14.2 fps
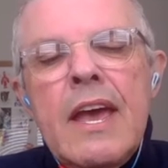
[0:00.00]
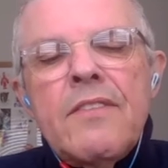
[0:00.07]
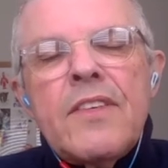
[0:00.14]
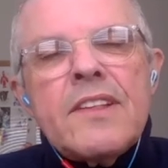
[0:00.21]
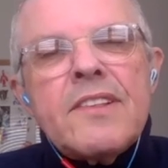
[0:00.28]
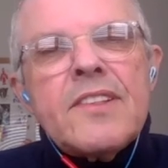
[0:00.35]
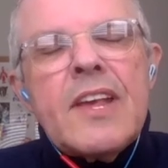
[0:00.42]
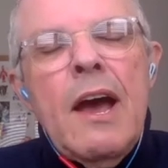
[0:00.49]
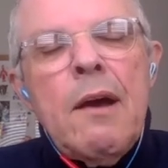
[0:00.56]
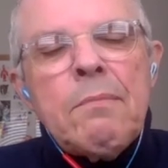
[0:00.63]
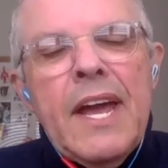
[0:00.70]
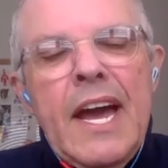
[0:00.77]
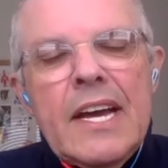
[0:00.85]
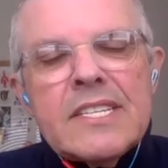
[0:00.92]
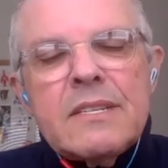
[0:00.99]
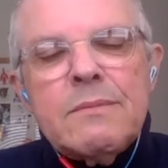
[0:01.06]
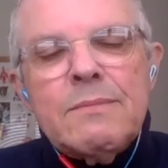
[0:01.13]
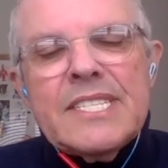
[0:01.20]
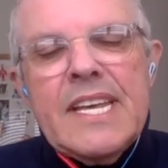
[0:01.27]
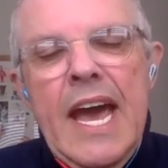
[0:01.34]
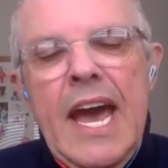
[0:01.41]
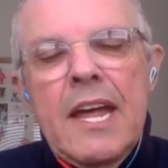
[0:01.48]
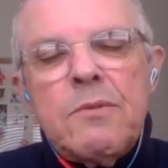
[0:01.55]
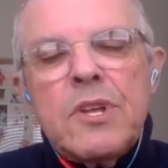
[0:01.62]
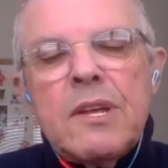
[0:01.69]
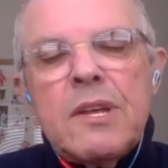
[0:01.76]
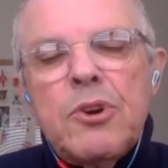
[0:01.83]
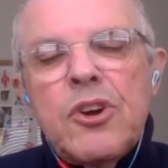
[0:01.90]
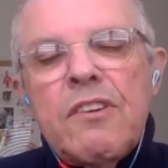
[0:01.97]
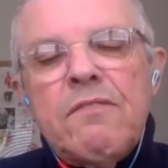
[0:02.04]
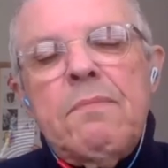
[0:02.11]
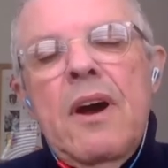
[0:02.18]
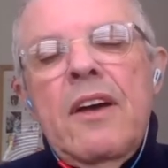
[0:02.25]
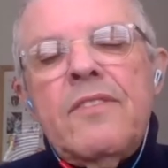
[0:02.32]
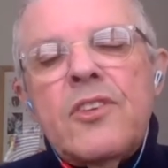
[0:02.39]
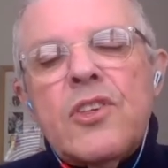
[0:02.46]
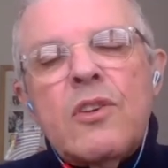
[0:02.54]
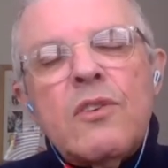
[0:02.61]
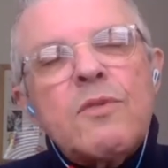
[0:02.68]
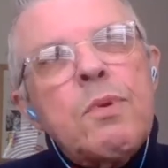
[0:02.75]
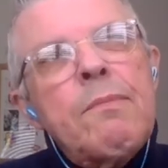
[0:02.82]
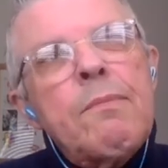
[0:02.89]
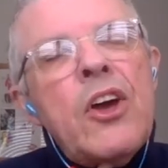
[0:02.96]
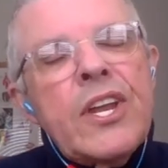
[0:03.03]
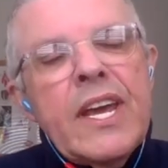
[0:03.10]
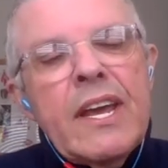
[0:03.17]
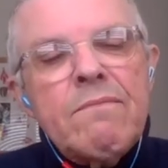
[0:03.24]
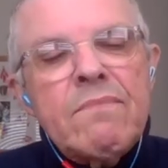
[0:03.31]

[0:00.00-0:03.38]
that some customers had with a book of mine that she was promoting.